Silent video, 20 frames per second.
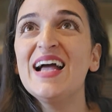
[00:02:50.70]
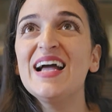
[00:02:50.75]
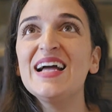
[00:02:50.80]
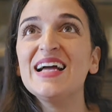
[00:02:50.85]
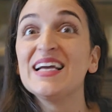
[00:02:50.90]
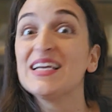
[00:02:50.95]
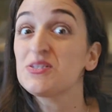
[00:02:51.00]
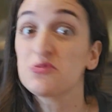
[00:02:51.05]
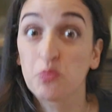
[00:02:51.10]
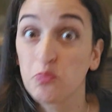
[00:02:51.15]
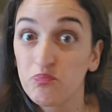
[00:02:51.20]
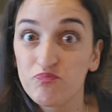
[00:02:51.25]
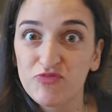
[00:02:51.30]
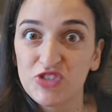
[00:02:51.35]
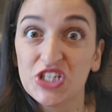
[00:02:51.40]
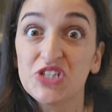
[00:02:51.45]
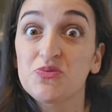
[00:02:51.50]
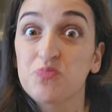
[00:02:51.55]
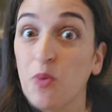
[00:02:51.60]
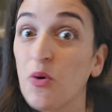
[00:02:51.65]
is
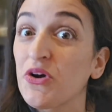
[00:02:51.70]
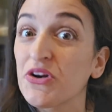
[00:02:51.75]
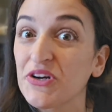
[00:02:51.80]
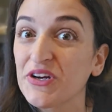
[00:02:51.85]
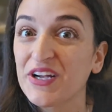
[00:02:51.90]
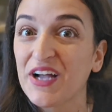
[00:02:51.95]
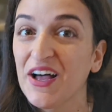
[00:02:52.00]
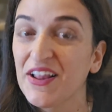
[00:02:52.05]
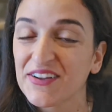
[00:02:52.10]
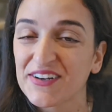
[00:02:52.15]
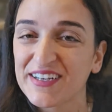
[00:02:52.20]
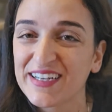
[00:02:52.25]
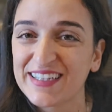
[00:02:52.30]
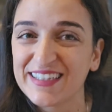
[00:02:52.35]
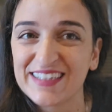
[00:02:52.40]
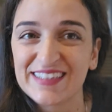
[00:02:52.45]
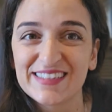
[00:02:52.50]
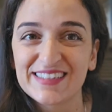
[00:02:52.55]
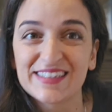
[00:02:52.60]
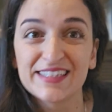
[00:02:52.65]
just watercoloring.
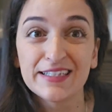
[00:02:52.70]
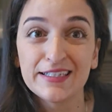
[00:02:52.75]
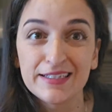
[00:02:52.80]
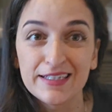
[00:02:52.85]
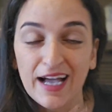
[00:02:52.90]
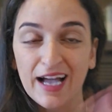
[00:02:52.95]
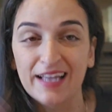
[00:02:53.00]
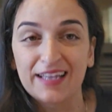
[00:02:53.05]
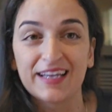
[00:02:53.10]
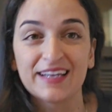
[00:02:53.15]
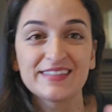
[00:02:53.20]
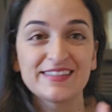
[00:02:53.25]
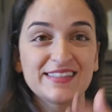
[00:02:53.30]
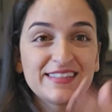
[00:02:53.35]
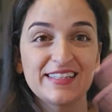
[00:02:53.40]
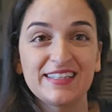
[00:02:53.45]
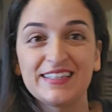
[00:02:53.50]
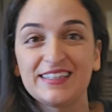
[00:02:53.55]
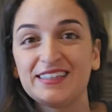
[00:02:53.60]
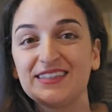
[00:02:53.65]
It's I guess
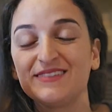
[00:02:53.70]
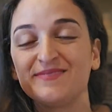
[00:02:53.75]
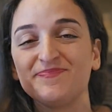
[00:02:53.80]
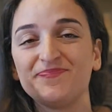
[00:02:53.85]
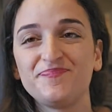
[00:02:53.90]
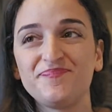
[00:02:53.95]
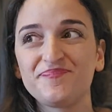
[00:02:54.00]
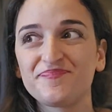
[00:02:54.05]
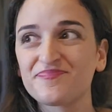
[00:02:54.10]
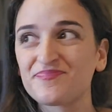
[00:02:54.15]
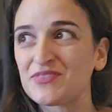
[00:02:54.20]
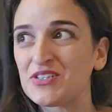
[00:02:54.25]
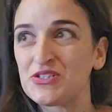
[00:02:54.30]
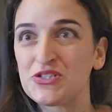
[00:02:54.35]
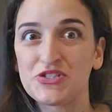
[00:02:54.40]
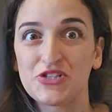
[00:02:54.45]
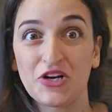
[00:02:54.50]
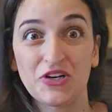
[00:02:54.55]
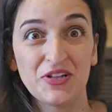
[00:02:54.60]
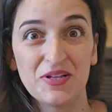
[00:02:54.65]
the
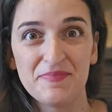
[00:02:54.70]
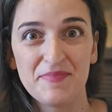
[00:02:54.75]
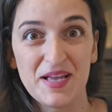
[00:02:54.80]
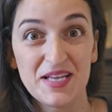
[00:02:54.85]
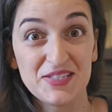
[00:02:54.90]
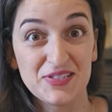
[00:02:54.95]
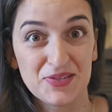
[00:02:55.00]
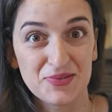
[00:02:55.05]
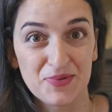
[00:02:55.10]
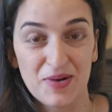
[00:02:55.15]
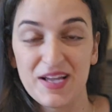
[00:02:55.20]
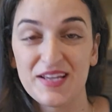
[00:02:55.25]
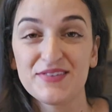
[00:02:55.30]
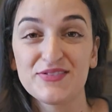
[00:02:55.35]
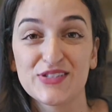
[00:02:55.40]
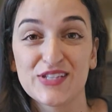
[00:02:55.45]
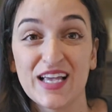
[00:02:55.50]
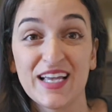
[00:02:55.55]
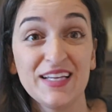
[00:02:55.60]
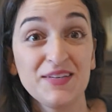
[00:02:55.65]
Charlotte Mason way of
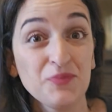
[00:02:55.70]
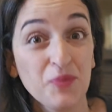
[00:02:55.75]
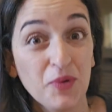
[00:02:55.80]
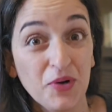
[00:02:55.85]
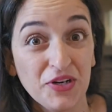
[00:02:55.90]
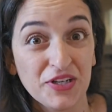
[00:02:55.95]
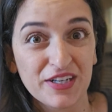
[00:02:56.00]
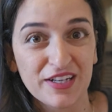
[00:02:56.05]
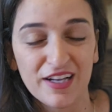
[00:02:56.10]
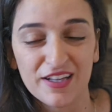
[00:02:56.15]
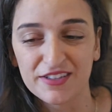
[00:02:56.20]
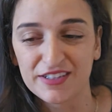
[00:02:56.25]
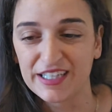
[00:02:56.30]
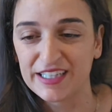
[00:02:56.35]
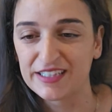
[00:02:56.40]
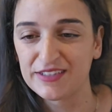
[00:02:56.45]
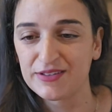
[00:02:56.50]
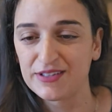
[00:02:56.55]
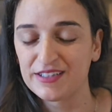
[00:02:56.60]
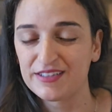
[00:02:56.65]
saying
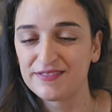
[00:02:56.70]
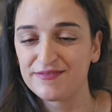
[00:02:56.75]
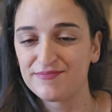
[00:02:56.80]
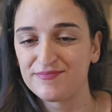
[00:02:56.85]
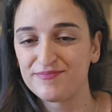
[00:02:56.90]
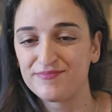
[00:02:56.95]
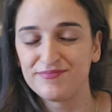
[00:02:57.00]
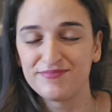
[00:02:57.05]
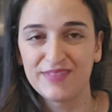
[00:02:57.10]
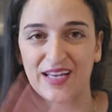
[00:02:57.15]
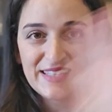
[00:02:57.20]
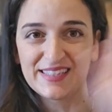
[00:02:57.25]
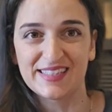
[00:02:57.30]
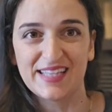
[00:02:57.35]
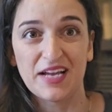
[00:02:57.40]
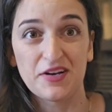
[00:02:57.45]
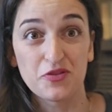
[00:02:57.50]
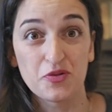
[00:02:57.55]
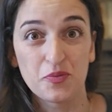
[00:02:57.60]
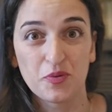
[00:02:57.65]
watercoloring, or that
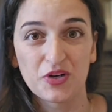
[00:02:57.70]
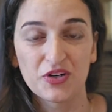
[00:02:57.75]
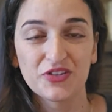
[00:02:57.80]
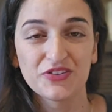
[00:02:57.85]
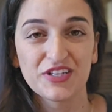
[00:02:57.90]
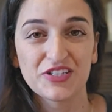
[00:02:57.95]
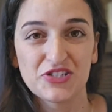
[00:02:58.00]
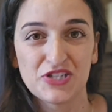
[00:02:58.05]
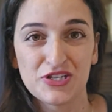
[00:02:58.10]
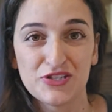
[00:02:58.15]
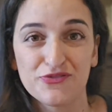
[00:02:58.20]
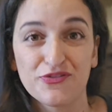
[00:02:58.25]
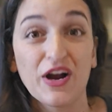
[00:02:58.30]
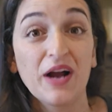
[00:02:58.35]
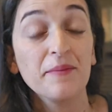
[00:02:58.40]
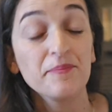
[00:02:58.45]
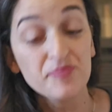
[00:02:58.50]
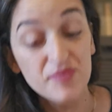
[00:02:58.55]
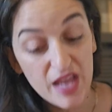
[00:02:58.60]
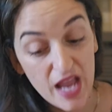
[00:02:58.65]
side of the world that she's
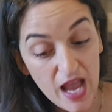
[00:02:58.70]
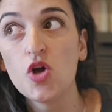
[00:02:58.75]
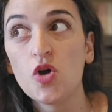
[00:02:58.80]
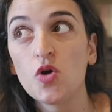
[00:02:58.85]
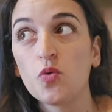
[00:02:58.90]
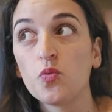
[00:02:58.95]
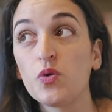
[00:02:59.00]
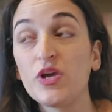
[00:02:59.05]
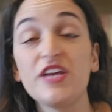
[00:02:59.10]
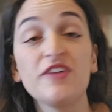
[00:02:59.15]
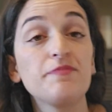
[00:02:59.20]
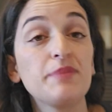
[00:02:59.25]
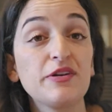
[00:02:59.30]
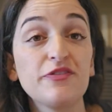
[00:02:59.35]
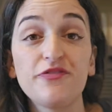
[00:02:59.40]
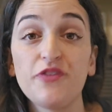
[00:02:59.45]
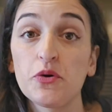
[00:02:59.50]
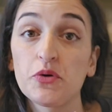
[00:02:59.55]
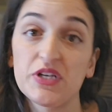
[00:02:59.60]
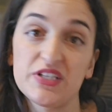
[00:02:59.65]
from. We have been
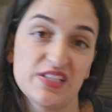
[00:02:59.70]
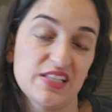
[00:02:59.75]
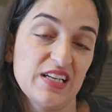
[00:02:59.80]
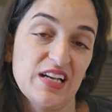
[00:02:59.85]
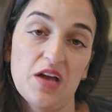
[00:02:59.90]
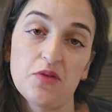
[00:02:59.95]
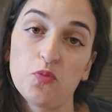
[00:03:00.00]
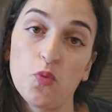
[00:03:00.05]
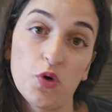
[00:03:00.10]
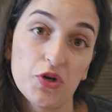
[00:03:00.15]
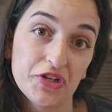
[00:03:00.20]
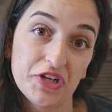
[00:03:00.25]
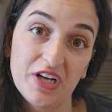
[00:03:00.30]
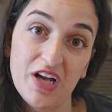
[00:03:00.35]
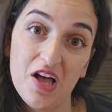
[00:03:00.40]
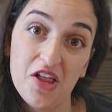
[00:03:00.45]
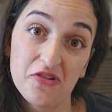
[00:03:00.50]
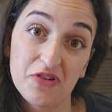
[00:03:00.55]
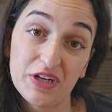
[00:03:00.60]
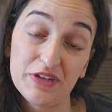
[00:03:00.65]
focusing on
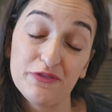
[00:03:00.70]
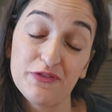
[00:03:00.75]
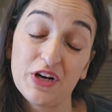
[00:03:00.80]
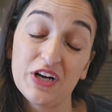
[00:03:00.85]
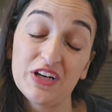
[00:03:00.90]
watercoloring for our